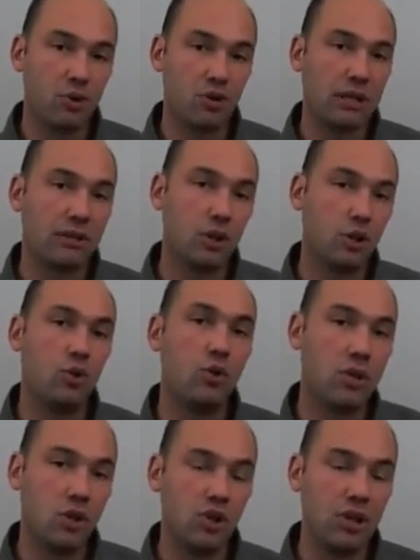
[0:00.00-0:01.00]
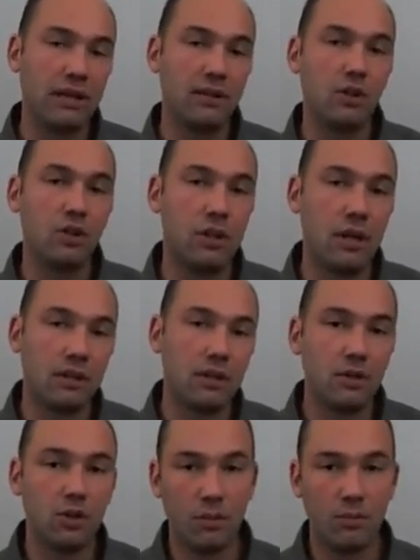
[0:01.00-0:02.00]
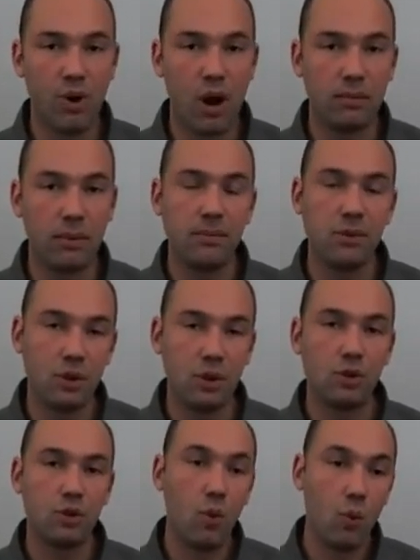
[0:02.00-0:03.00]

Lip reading: there's precisely 2 to the j distinct subproblems.